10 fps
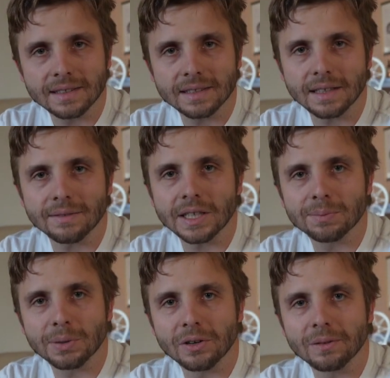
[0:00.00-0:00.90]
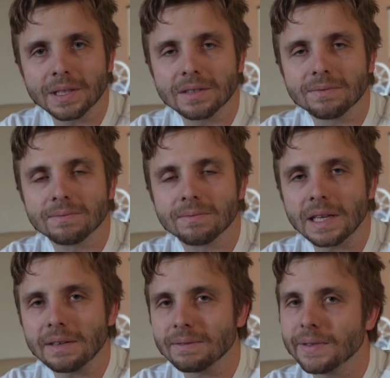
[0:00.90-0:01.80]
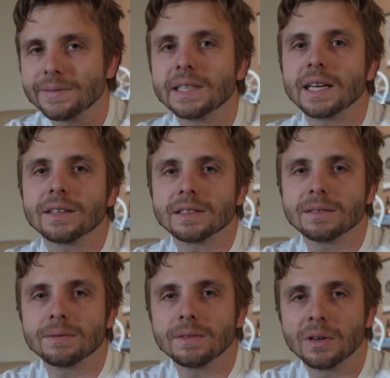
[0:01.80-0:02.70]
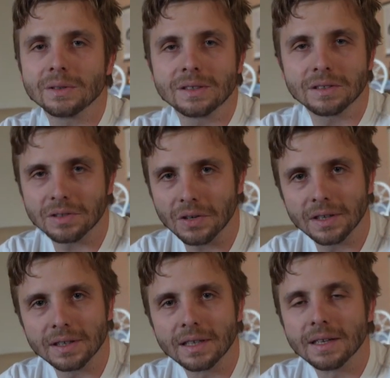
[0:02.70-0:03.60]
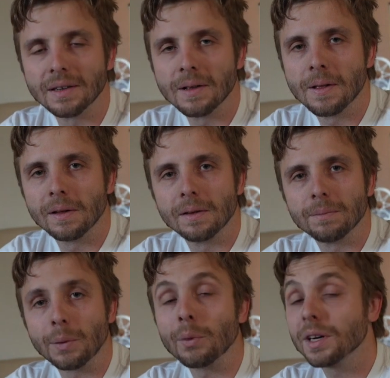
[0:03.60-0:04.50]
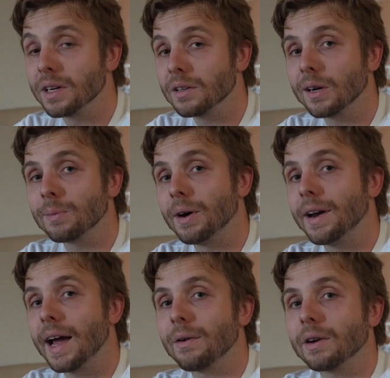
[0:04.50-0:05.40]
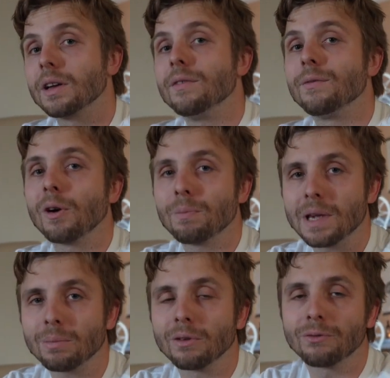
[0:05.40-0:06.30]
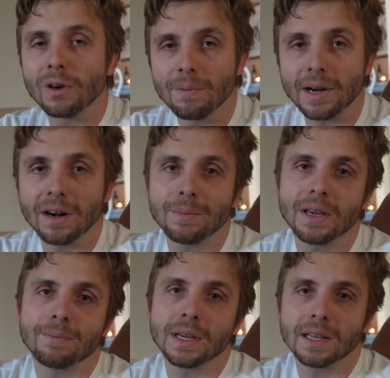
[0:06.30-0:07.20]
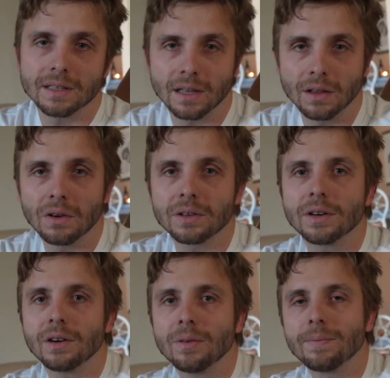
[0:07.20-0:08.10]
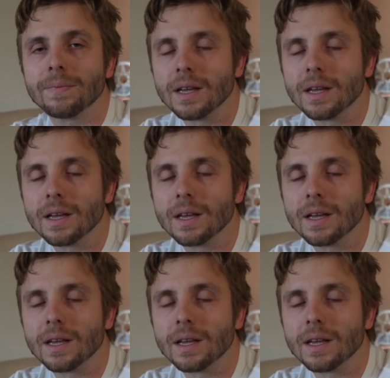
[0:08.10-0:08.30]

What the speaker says: It's a Facebook group that's like 50,000 hosts strong. But we're here to talk about how to convert people from Airbnb into long-term.